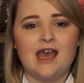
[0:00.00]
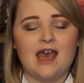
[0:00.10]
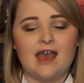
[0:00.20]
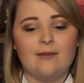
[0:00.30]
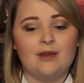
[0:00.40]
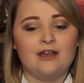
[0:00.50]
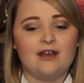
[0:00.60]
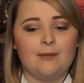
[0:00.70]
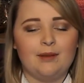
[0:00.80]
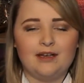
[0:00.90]
and
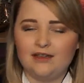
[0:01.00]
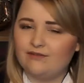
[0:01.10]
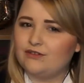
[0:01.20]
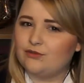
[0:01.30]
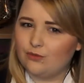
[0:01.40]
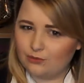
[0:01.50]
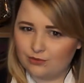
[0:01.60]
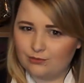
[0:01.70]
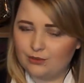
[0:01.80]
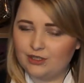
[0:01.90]
I believe it's all
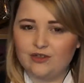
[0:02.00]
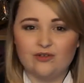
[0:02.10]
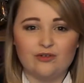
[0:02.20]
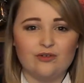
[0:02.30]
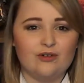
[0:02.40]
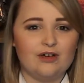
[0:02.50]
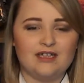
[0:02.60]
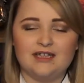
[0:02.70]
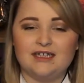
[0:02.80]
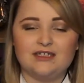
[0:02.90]
the money, or
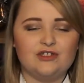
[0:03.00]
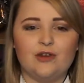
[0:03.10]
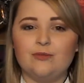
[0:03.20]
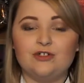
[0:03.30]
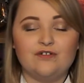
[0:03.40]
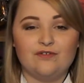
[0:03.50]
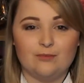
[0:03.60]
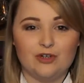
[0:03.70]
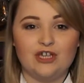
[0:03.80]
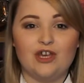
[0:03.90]
like so much of the
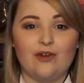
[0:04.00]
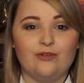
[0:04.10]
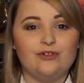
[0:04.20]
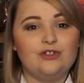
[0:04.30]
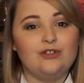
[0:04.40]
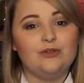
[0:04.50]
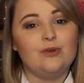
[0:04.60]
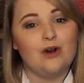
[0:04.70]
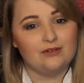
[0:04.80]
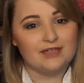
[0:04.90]
money goes to
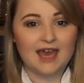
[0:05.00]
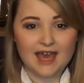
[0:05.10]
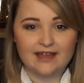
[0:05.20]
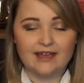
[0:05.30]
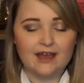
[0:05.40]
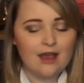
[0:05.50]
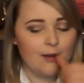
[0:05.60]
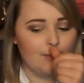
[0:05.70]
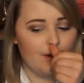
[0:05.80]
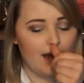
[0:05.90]
Alder Hay.
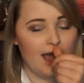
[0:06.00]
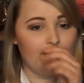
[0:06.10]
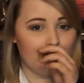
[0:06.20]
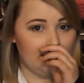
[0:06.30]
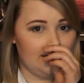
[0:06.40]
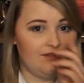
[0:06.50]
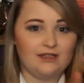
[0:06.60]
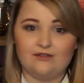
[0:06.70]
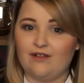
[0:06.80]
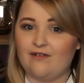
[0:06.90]
But I will leave
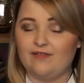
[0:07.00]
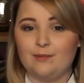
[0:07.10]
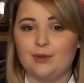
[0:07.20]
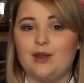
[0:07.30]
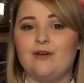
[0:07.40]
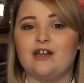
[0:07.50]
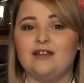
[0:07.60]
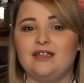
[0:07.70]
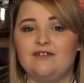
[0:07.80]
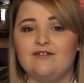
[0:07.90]
links for everything below, and
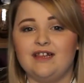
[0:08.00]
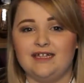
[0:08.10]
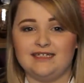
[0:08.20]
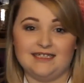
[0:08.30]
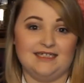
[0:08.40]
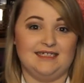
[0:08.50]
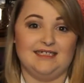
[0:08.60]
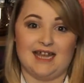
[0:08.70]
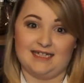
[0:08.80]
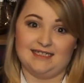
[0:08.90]
I'll leave a link to this
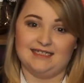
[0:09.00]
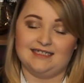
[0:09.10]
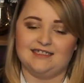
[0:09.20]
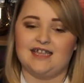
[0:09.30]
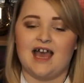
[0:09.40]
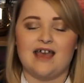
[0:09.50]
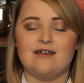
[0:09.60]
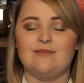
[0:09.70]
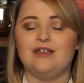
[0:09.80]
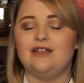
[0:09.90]
necklace because I
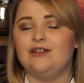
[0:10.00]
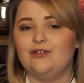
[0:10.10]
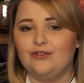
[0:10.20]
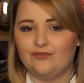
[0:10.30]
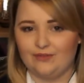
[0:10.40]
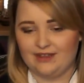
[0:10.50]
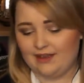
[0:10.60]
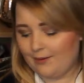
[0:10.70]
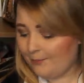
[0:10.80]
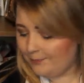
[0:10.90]
am in love with it.